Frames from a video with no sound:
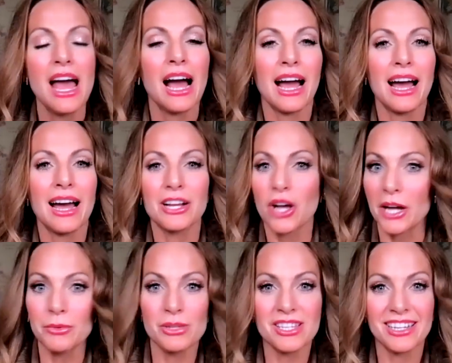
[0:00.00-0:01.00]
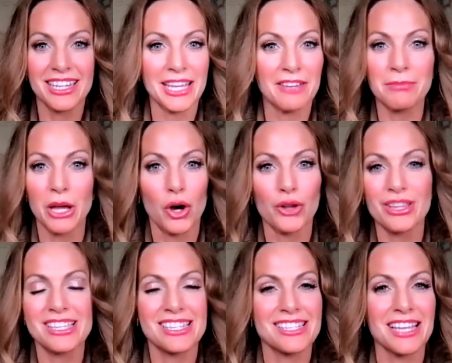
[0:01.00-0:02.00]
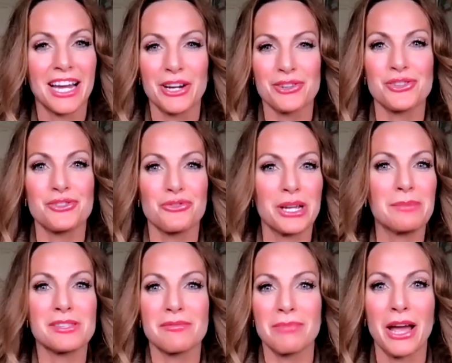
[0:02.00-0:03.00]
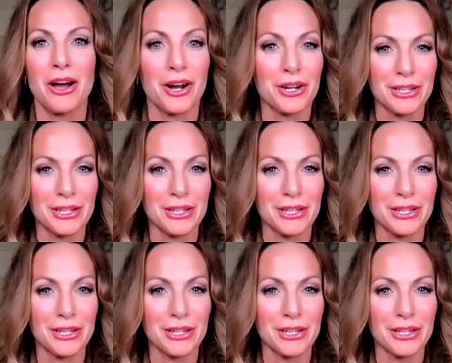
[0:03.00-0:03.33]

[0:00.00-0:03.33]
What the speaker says: God was going to give me all these desires and dreams of my heart,